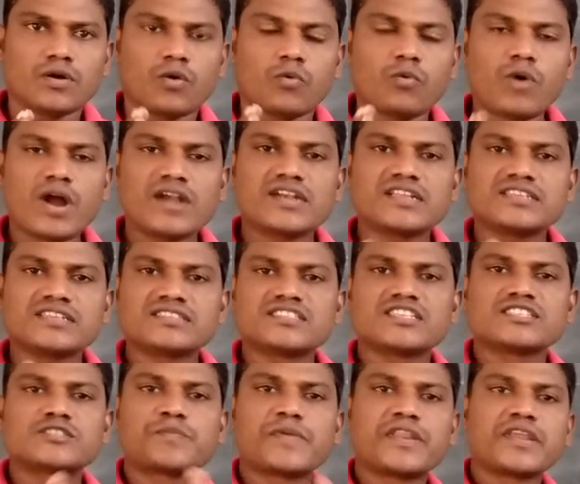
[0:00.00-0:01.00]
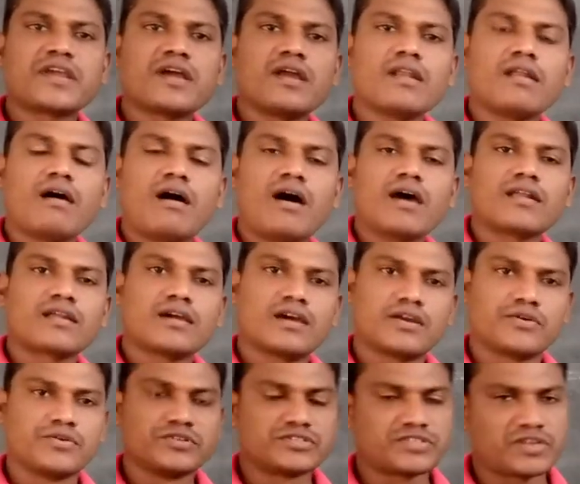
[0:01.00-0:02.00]
what is the spherical or
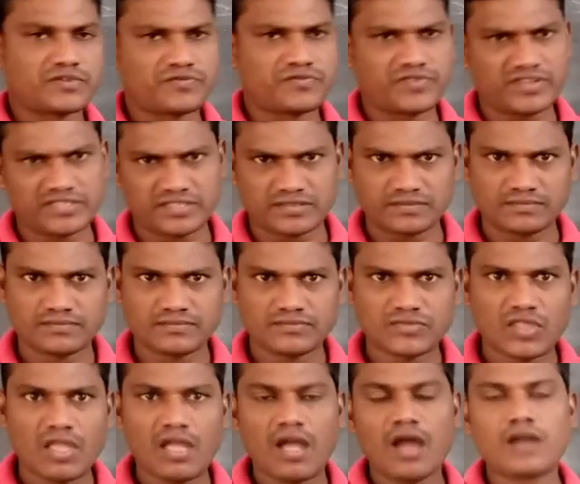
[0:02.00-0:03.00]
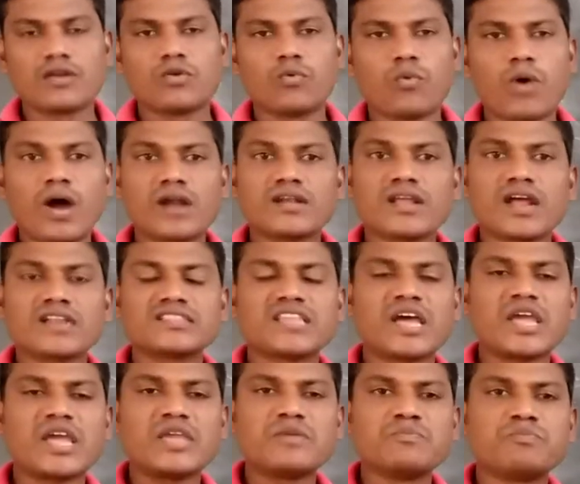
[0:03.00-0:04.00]
curved surface and what are
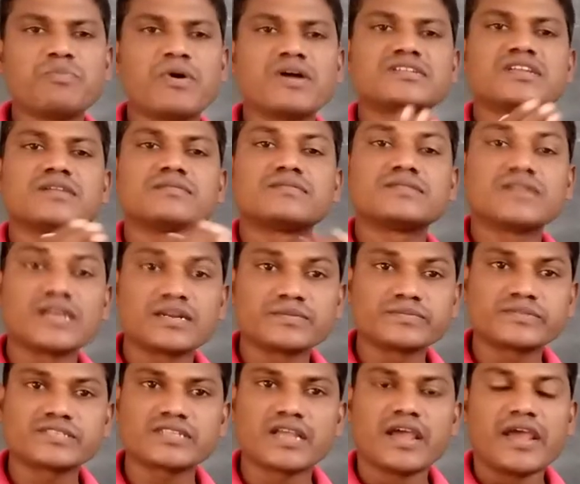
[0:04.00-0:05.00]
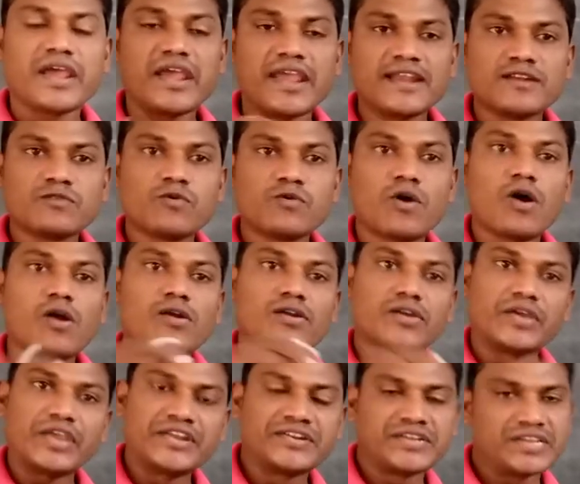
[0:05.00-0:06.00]
the important terms
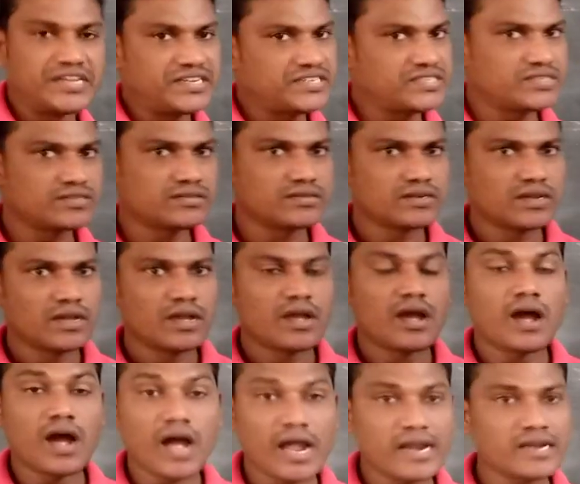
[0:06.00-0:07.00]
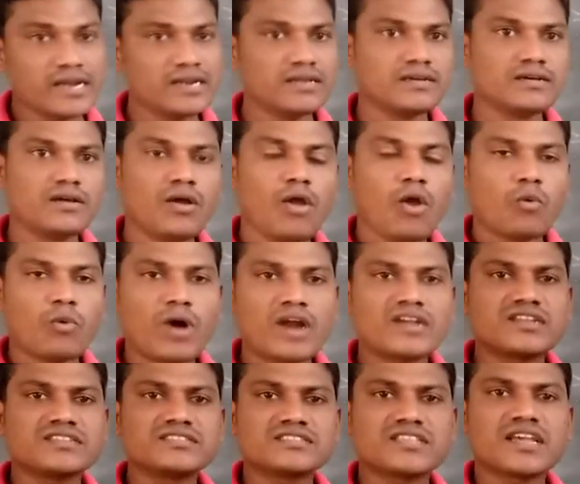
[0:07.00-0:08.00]
involved in it and
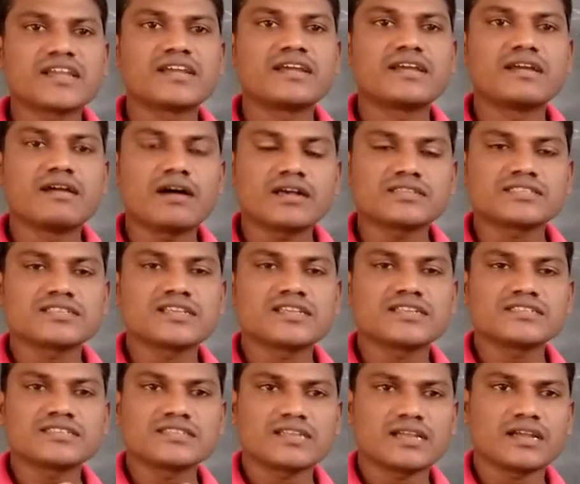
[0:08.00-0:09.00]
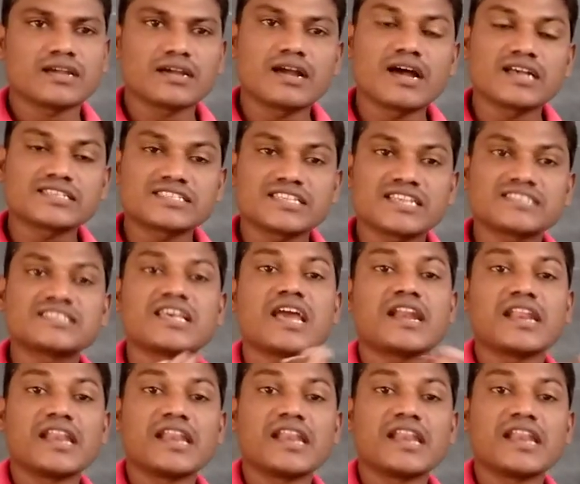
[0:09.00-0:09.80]
what is the gaseous